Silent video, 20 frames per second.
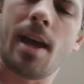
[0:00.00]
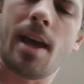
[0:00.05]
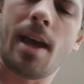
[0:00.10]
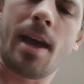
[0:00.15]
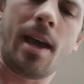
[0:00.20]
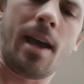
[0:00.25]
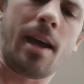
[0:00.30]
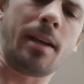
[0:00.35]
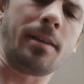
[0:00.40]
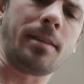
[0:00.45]

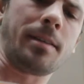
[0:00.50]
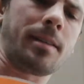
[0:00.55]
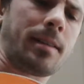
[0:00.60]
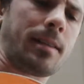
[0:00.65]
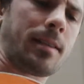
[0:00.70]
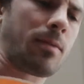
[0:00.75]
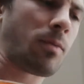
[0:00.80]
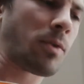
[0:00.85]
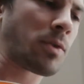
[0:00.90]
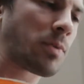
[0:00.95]
And
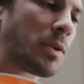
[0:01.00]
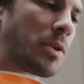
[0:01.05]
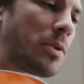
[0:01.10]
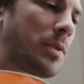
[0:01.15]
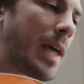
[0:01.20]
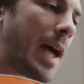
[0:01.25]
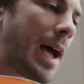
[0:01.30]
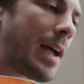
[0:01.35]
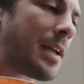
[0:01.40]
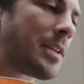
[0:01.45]
once we do
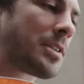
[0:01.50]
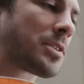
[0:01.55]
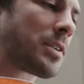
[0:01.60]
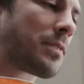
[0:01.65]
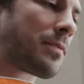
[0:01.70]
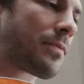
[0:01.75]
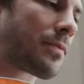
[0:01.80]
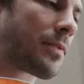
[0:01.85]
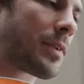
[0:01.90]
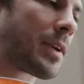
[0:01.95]
that, it
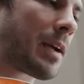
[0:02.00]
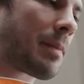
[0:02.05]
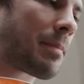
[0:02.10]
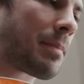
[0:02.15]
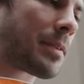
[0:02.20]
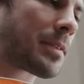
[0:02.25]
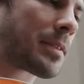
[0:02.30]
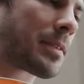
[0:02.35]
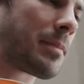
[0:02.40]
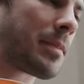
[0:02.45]
should free up
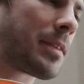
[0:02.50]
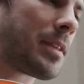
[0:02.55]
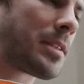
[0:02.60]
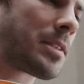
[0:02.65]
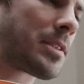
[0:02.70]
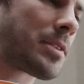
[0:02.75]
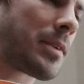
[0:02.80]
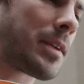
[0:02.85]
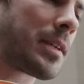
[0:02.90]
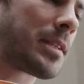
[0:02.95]
some of
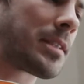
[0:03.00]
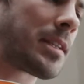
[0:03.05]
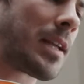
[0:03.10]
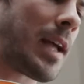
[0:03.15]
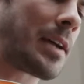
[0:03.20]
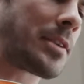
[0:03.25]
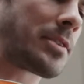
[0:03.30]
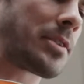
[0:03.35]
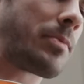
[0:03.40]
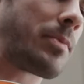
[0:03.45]
these strings to
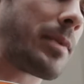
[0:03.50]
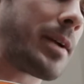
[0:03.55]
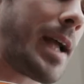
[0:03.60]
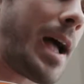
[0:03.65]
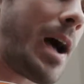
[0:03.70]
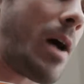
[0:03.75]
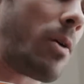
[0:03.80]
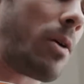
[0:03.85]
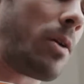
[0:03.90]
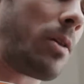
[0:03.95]
actually ring
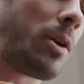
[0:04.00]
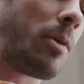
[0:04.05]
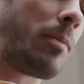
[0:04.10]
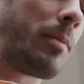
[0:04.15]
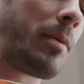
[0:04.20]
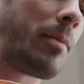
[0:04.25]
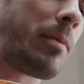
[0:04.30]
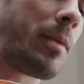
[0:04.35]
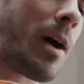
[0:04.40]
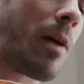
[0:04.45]
out a little
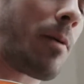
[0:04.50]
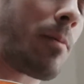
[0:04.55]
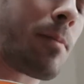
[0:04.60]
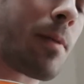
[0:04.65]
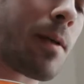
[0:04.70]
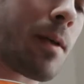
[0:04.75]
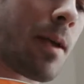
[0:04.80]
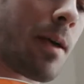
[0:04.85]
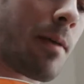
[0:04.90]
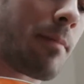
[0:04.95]
bit without
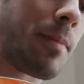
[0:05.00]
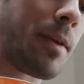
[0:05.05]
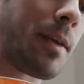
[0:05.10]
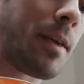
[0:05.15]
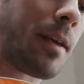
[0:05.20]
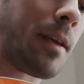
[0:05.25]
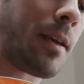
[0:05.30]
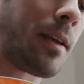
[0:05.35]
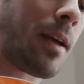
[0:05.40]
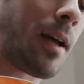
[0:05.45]

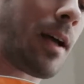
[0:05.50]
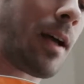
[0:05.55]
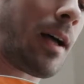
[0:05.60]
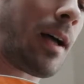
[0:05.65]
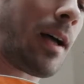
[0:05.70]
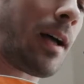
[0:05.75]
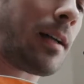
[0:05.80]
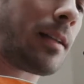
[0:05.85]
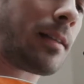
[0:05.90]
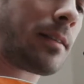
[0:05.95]
being
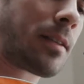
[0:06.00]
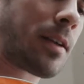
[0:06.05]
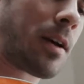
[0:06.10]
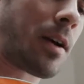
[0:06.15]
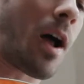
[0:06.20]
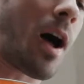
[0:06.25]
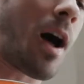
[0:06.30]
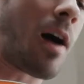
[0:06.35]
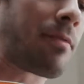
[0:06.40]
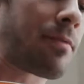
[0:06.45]

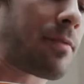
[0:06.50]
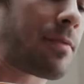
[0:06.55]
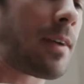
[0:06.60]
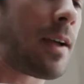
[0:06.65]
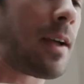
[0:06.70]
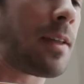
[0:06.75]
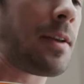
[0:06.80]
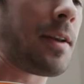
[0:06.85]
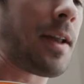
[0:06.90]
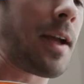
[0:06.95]
cut off
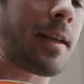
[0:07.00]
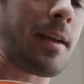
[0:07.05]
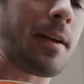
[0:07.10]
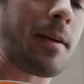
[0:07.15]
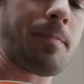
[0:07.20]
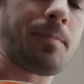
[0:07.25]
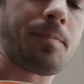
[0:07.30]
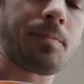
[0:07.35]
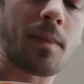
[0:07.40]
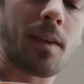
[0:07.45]
at the neck
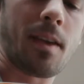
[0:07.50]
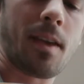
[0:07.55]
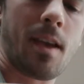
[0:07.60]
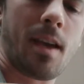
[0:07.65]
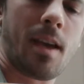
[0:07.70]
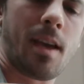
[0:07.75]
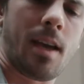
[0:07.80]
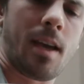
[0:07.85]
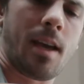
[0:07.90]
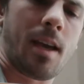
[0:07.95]
here.
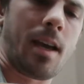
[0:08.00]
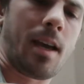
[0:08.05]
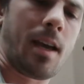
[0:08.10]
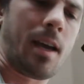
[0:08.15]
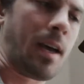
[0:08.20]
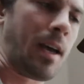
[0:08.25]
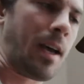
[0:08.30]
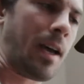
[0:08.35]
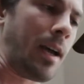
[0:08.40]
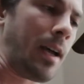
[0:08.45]

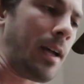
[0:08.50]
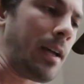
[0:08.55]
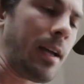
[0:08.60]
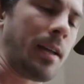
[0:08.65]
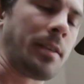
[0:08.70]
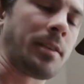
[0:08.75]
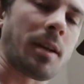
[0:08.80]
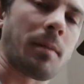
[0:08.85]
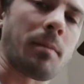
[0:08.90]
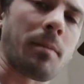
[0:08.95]

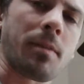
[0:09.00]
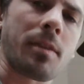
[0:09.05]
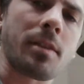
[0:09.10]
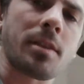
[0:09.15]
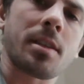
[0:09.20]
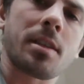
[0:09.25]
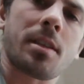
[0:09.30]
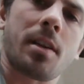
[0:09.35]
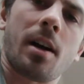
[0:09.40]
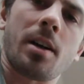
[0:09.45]
And some of
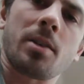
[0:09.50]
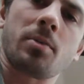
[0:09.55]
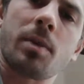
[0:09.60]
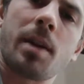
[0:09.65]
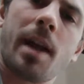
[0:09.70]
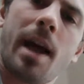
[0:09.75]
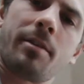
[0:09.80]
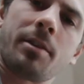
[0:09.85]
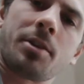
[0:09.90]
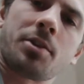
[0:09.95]
these guitars
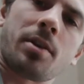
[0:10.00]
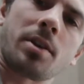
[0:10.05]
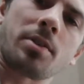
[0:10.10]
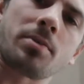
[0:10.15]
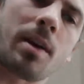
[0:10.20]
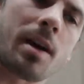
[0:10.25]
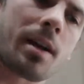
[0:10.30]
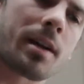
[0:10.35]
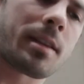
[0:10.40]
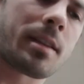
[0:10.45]
would have a
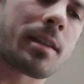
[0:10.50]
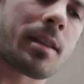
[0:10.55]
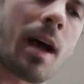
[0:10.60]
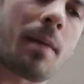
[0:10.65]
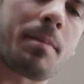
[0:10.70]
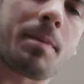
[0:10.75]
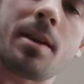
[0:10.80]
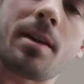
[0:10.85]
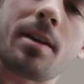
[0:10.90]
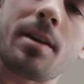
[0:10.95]
truss rod at the
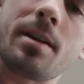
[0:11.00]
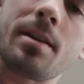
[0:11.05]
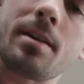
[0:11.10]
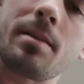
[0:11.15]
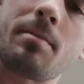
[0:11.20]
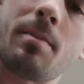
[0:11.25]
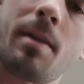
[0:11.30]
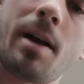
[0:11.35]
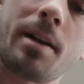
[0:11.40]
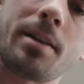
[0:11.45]
top here.
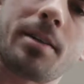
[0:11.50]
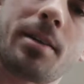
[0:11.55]
My